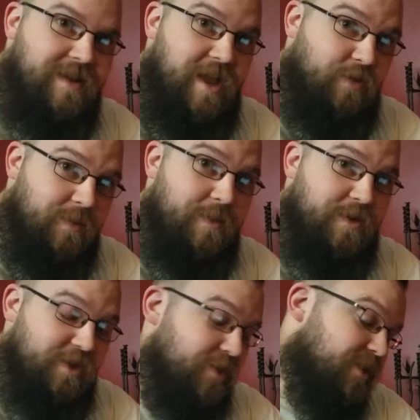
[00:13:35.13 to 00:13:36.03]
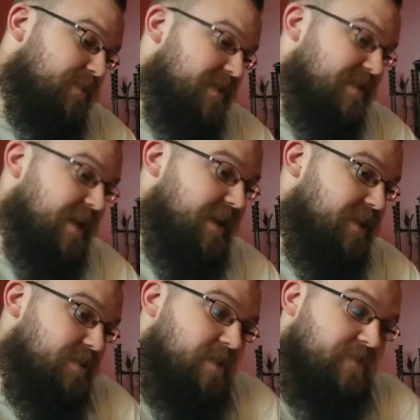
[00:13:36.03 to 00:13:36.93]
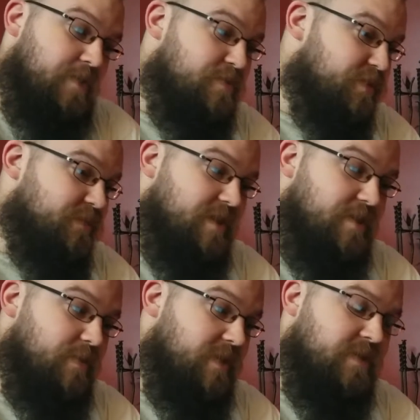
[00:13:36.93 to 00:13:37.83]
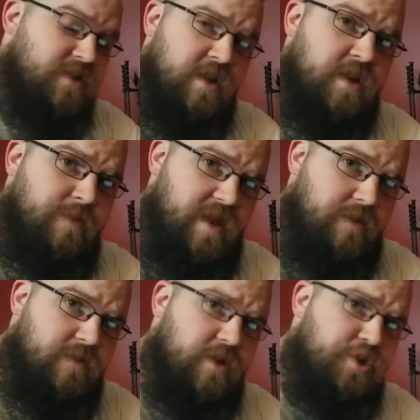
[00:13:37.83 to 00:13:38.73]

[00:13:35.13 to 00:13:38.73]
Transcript: And remember, you're going to be signed. If you choose to do this, commit.